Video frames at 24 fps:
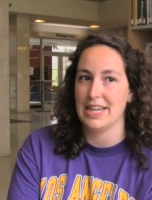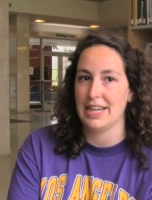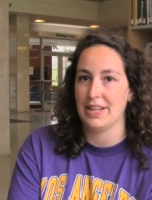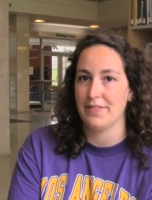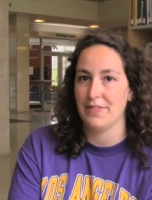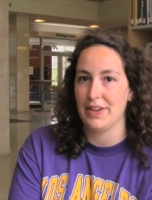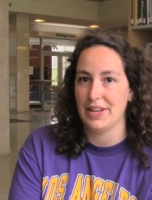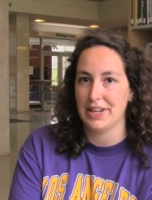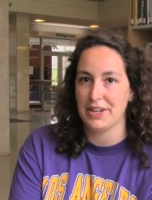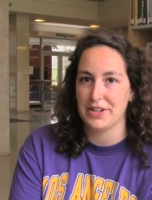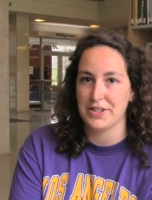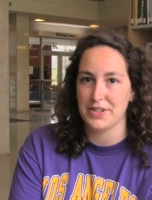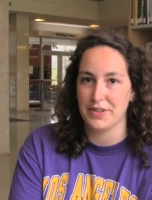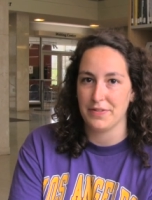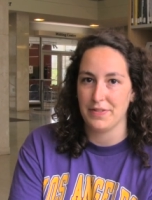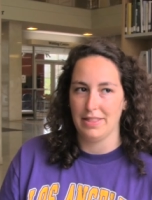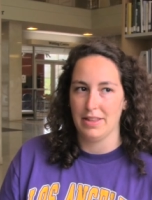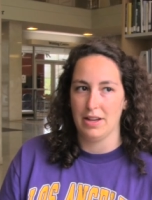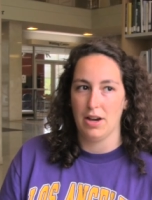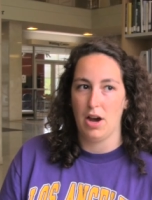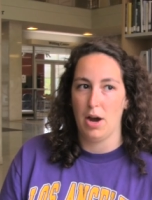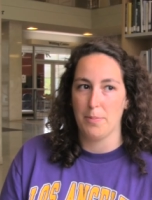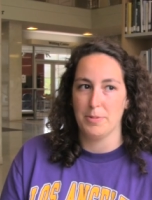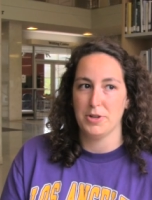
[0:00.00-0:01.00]
take advantage of
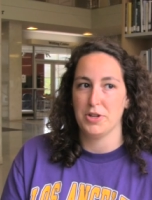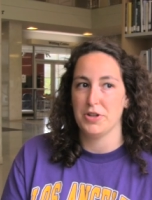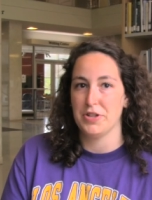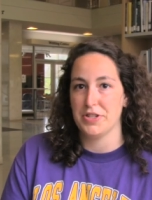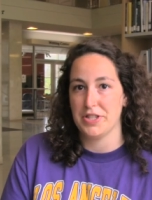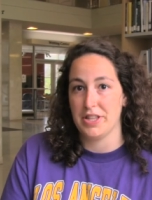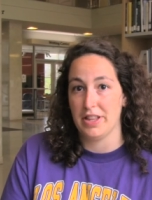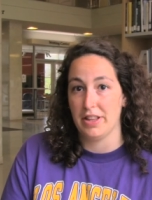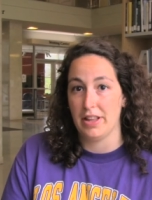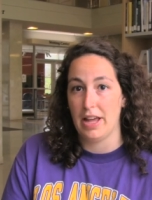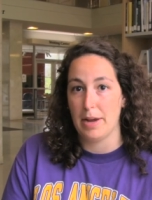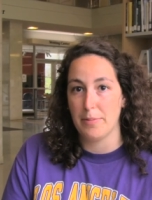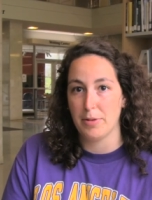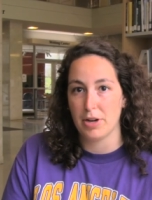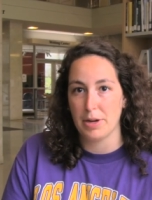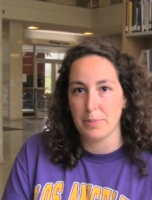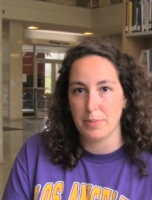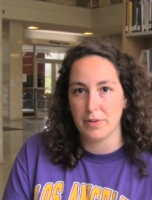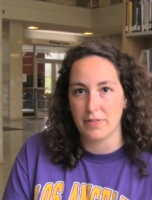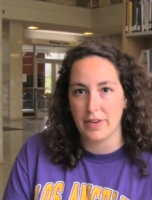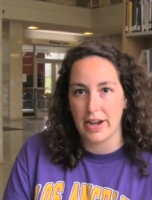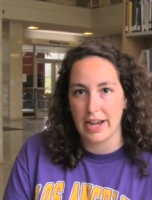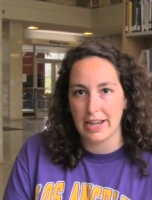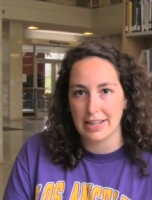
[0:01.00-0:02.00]
the opportunities the library
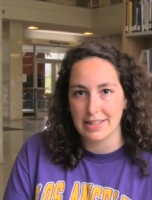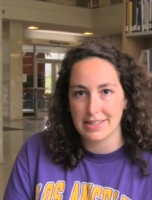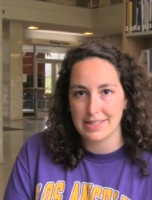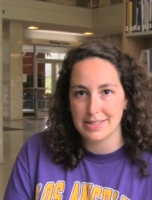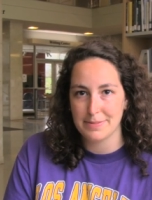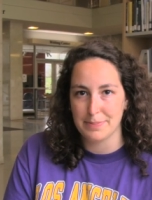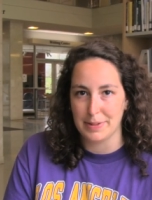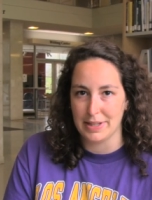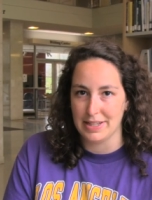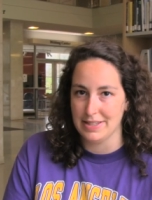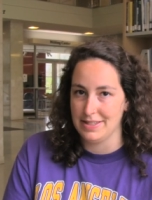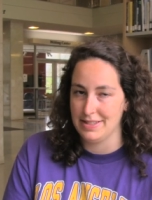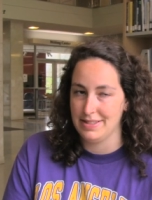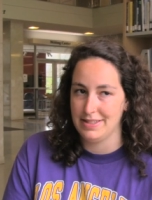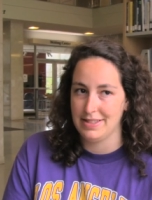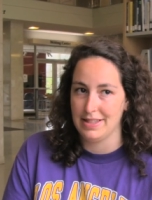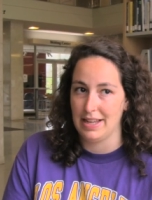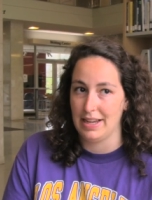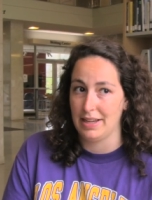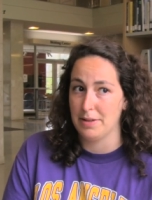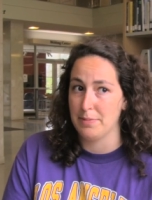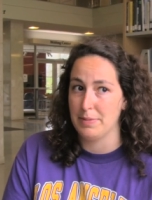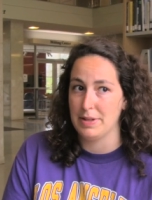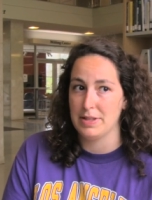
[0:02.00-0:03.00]
provides because
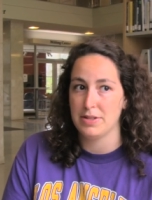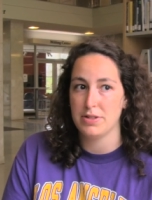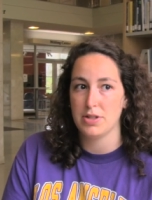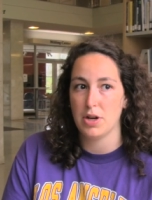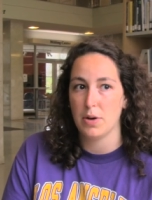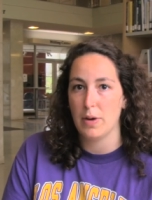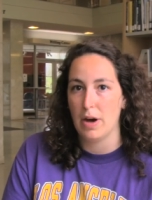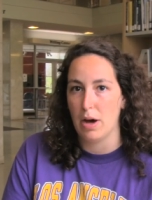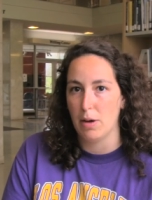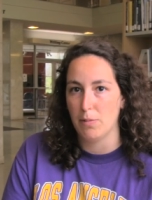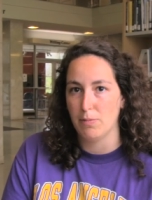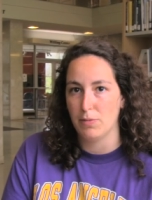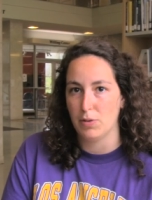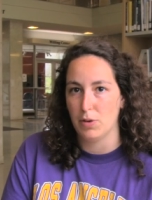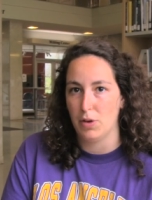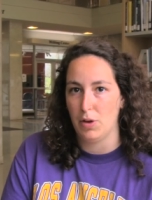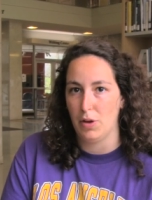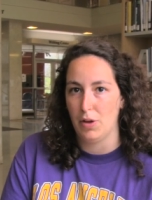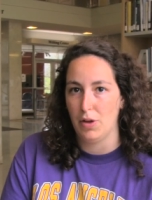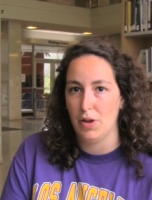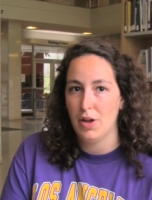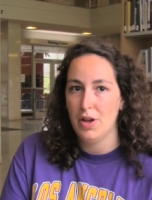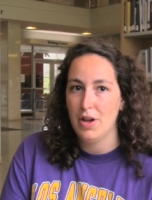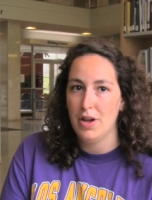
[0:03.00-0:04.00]
that can be so
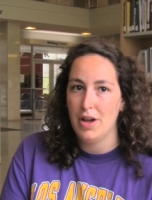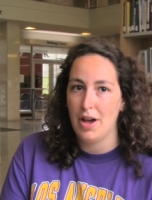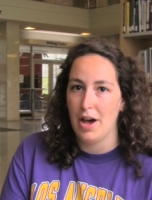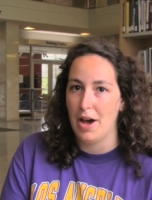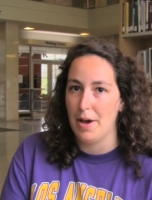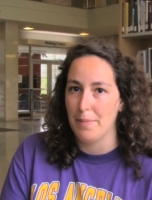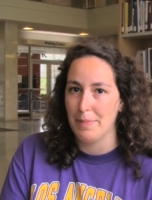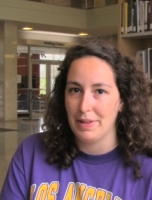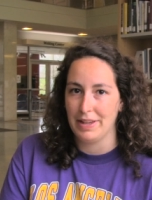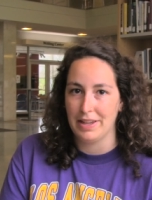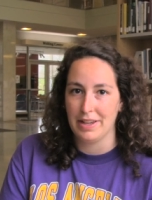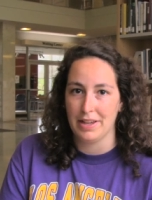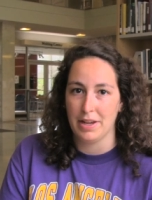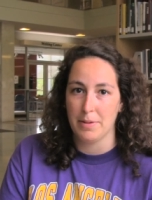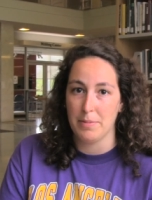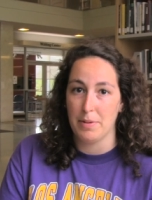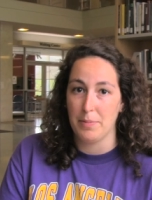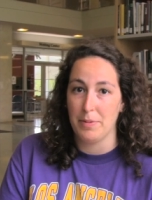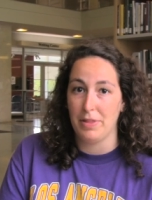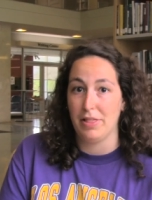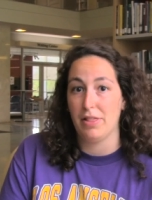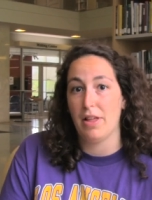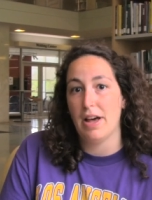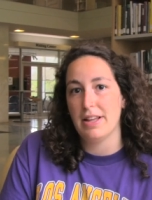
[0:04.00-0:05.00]
helpful. Um, they can come
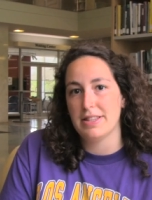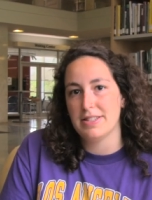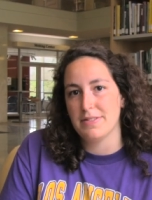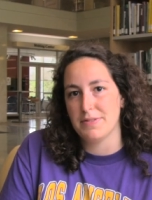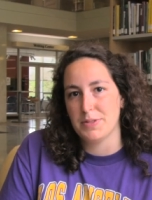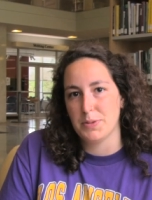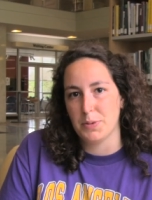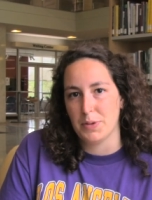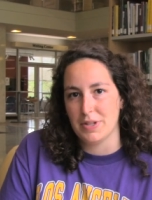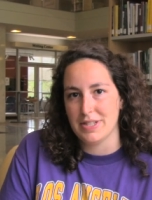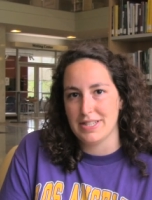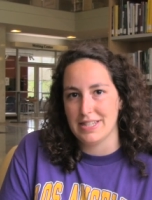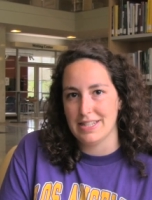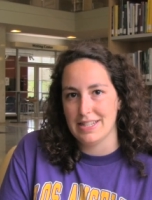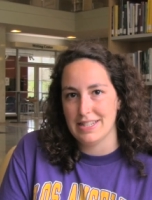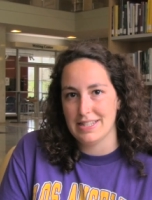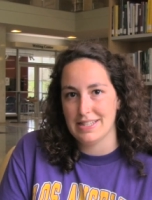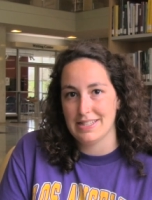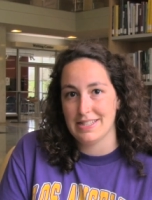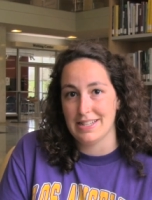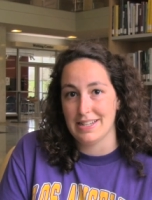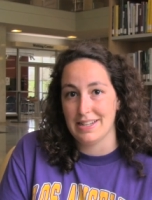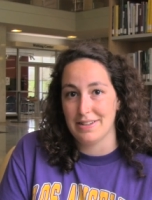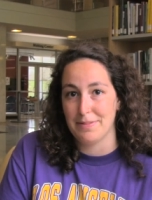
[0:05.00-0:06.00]
up with lots of
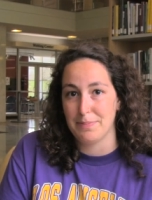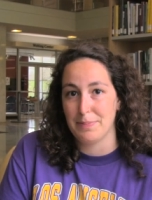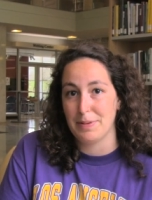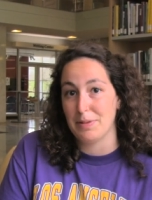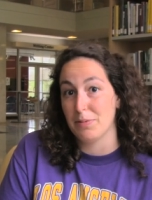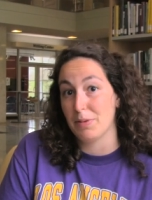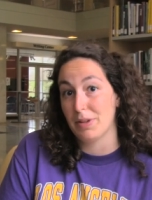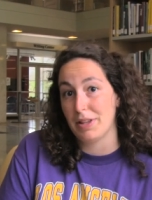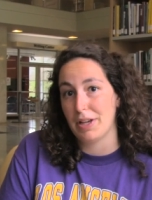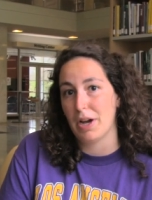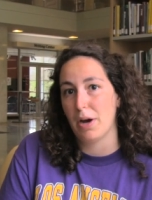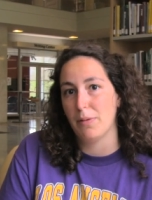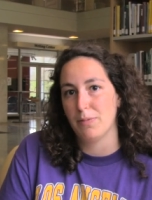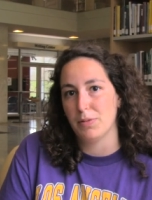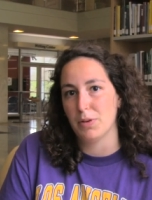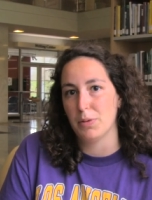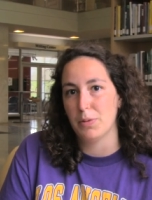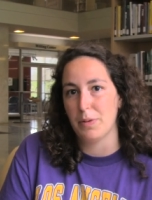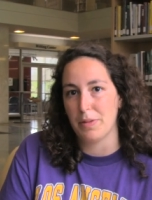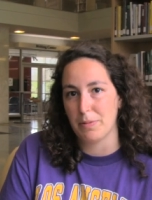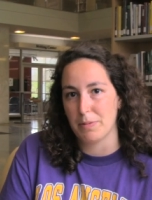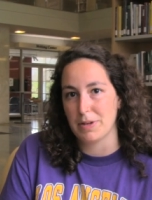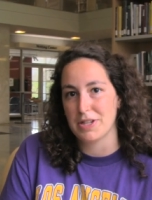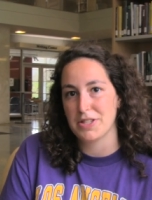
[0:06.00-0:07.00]
sources and be really
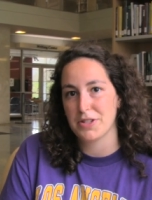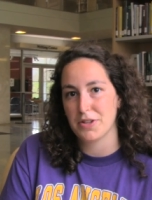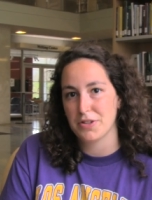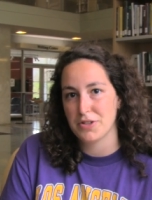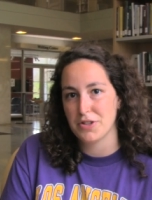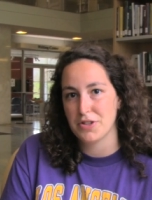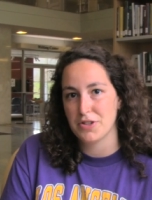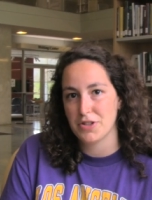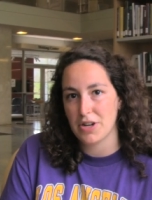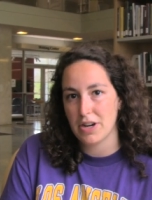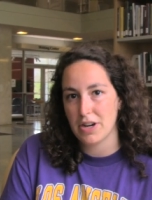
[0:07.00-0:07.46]
helpful with research in